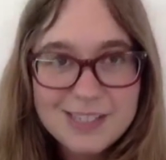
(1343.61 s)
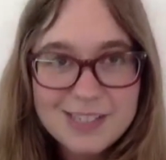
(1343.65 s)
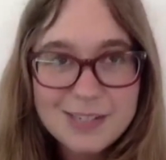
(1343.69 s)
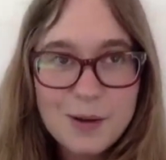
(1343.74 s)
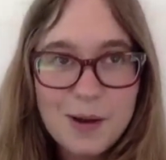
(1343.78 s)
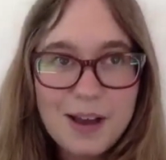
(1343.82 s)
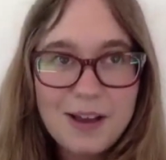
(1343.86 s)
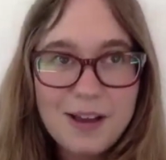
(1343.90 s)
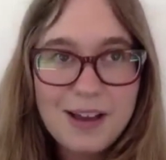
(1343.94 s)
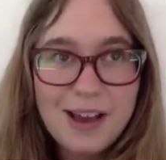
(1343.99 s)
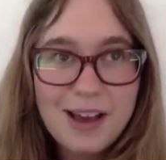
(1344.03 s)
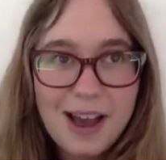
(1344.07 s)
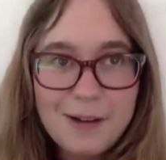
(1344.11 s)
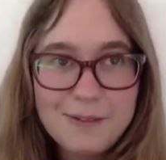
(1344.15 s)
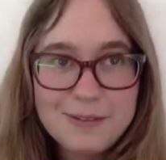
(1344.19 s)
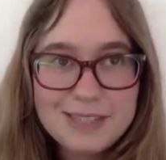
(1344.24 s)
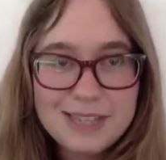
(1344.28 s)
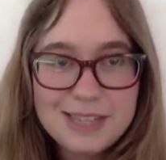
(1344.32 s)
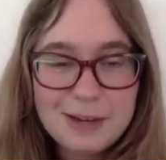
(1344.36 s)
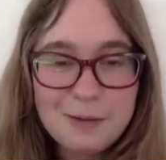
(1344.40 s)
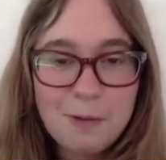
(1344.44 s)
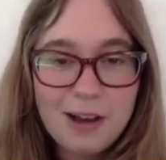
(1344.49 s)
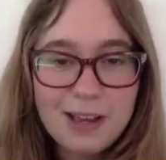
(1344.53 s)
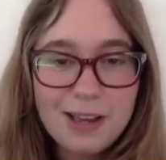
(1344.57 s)
So I was
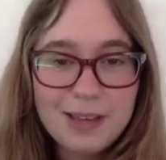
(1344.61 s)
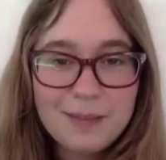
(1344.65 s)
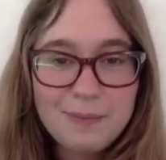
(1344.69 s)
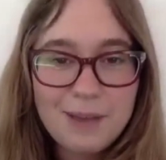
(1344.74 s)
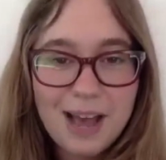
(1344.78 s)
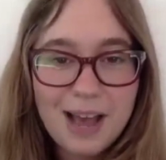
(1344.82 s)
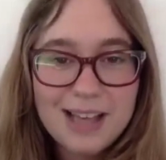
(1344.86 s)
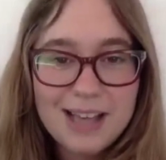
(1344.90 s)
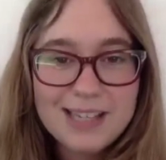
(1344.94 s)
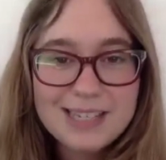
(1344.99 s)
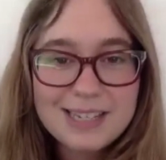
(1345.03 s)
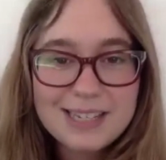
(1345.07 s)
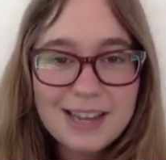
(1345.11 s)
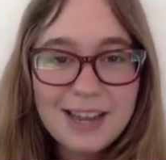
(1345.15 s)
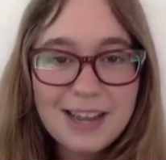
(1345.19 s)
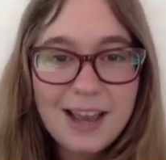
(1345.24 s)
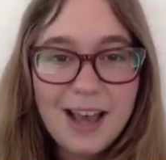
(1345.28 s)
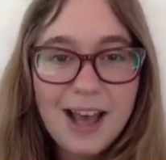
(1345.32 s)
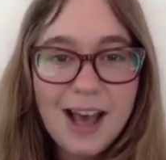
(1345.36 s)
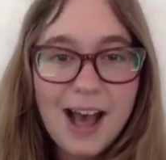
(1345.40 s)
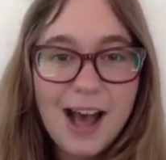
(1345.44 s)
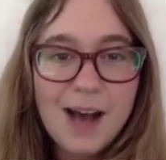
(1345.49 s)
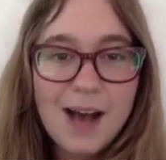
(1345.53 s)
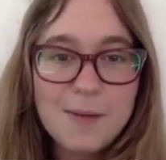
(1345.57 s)
like walking past
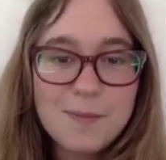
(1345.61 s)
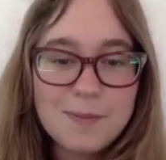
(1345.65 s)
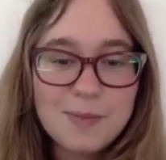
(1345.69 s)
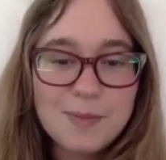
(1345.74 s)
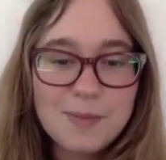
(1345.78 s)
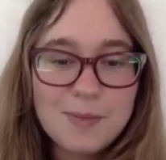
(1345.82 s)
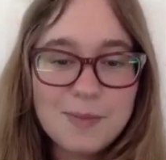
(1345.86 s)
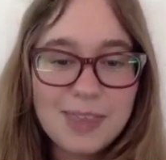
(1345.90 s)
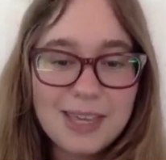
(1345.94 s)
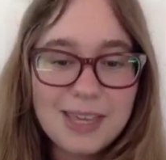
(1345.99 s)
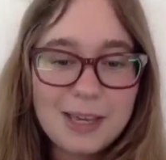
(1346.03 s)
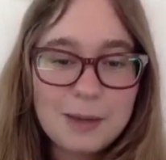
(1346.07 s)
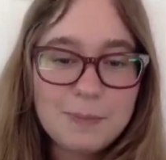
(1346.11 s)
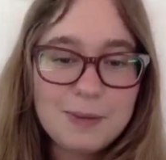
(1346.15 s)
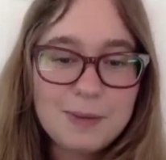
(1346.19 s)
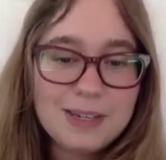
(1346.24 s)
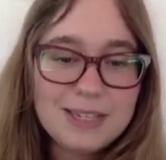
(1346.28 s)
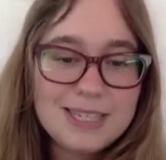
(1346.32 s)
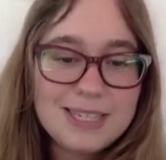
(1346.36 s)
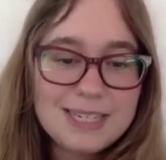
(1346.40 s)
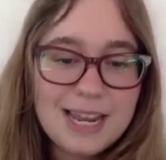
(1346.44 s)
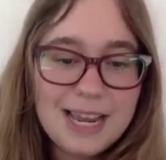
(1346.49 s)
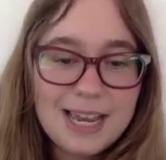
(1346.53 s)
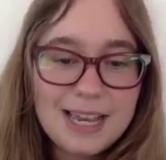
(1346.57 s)
like a big
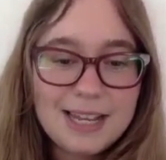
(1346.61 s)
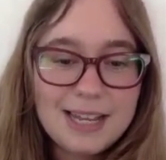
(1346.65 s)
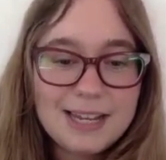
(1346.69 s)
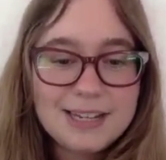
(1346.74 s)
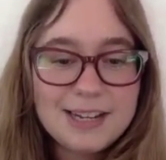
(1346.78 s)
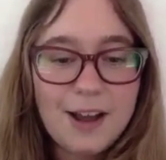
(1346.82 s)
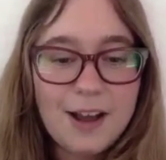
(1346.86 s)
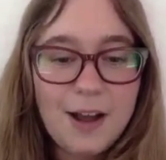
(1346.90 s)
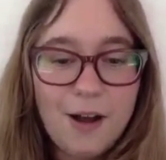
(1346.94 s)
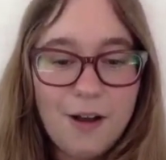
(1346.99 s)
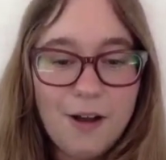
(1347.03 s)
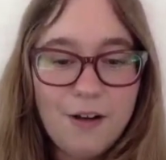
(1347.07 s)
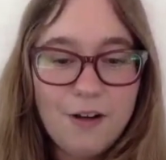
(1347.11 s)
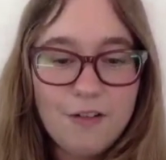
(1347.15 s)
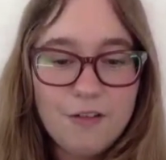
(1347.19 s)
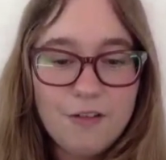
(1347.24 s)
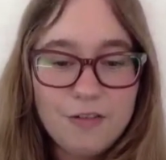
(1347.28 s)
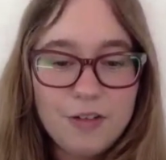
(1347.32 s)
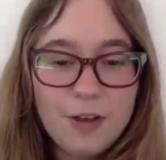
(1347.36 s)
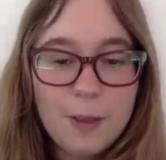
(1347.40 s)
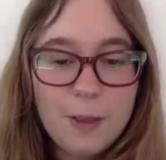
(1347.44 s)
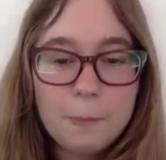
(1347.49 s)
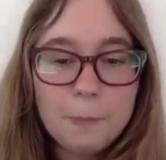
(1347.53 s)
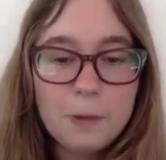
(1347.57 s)
stand of
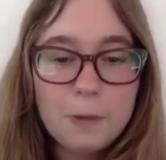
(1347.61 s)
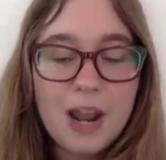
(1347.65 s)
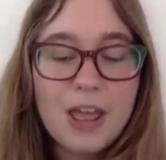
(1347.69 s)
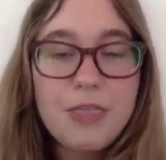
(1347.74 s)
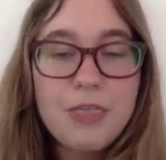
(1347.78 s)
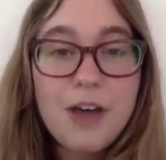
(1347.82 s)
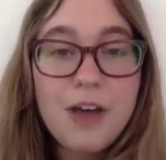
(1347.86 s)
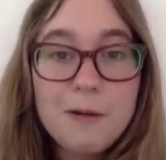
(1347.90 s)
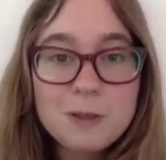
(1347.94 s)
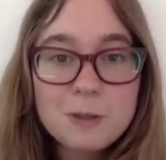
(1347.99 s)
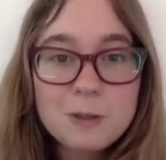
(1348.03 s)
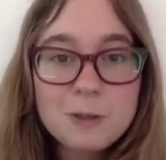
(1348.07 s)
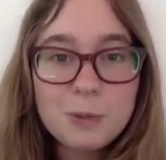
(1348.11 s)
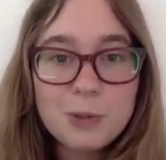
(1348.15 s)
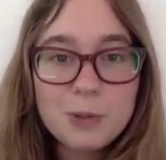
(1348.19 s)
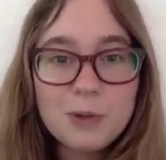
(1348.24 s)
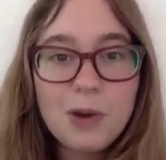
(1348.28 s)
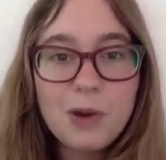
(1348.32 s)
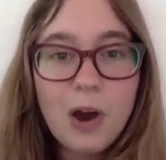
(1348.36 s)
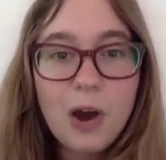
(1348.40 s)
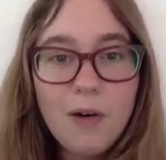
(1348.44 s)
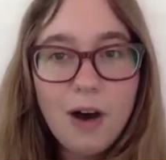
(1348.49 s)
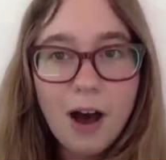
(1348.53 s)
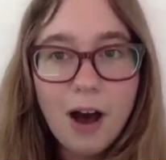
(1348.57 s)
what I thought was
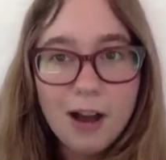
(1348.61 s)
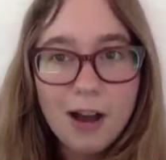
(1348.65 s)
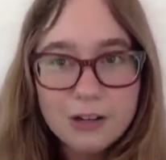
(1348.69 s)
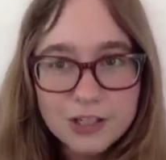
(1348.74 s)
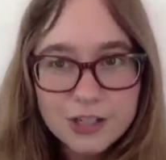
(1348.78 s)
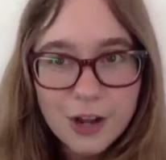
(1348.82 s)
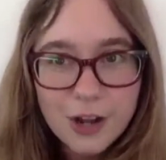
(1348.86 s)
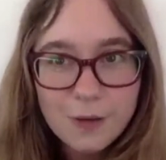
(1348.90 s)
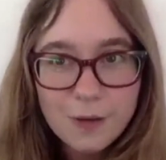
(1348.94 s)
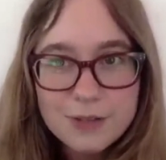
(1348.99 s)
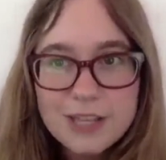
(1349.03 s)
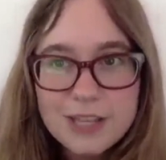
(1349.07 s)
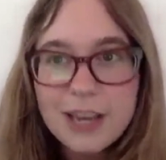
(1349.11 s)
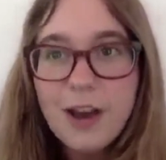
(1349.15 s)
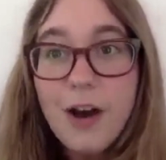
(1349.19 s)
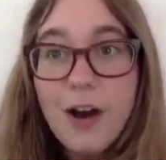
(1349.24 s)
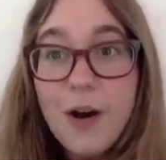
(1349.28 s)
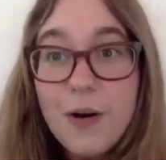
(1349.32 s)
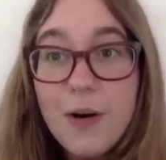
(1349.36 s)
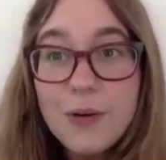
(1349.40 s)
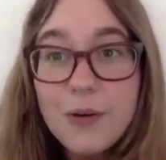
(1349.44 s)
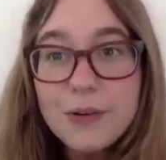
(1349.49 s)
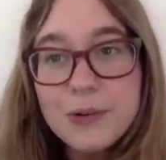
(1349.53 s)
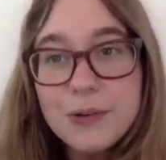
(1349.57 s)
blue cohosh, and I was like,
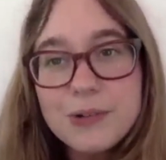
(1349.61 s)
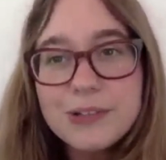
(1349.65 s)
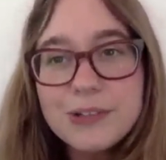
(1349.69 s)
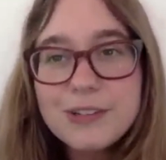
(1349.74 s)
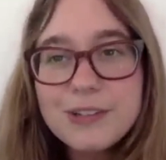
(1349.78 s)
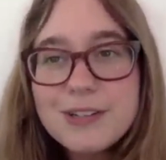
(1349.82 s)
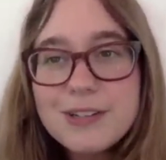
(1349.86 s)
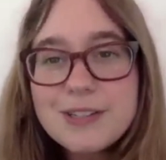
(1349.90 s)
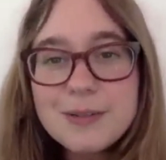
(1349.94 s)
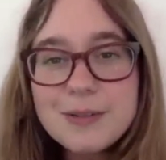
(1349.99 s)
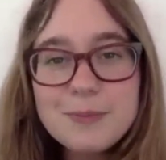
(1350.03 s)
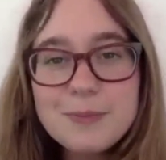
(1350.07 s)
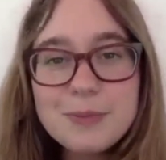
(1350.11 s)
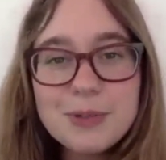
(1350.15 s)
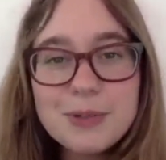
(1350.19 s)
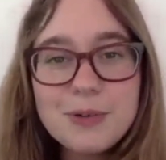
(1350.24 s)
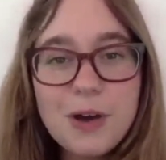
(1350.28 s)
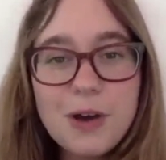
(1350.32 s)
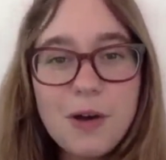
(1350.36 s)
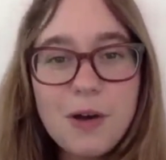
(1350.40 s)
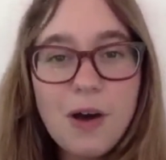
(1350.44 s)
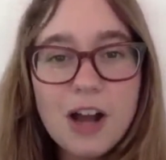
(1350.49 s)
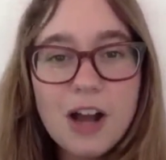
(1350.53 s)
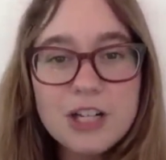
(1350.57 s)
oh cool, there's some blue
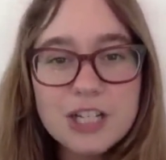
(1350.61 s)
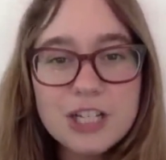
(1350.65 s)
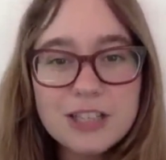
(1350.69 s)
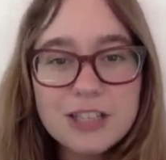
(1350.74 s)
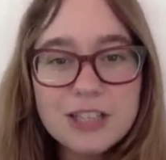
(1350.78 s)
cohosh.